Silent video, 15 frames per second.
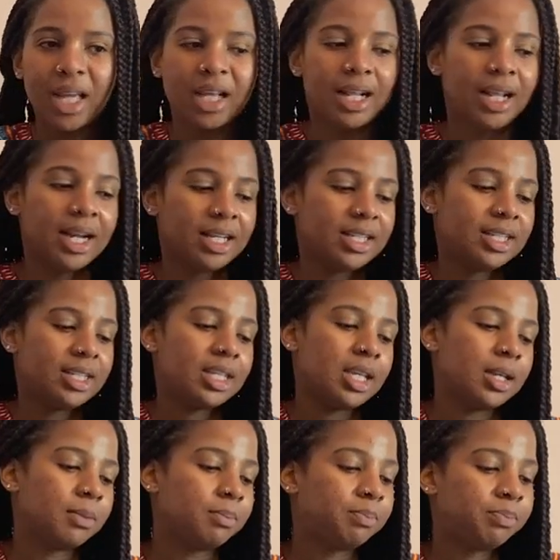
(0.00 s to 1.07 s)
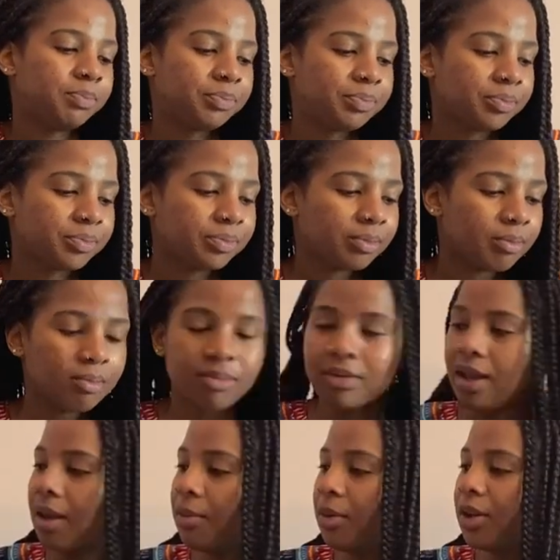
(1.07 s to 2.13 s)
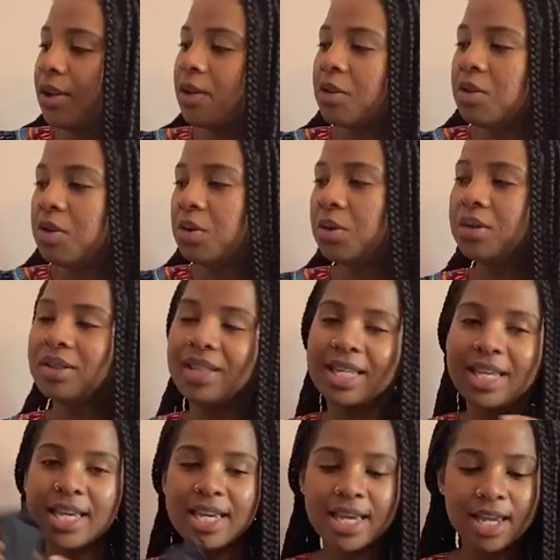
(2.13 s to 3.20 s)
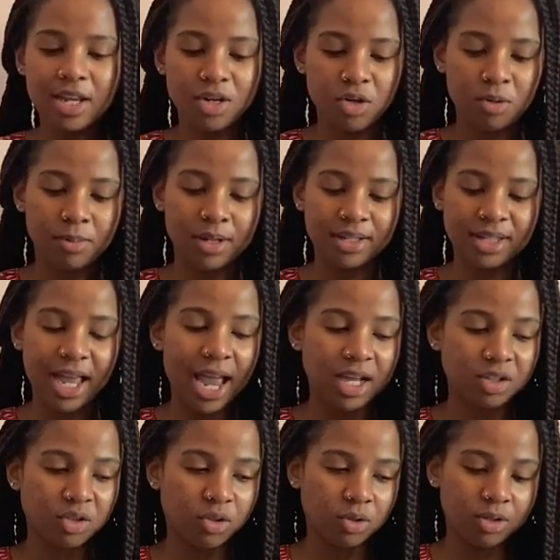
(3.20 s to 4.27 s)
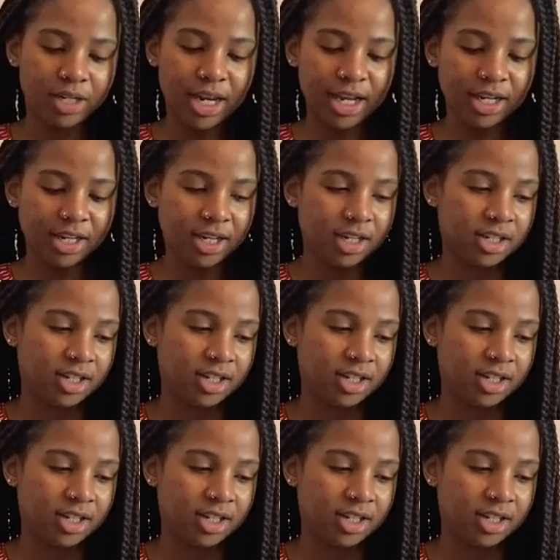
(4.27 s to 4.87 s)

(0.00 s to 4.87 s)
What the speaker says: let us see. I'm going to use the Numinous Astro deck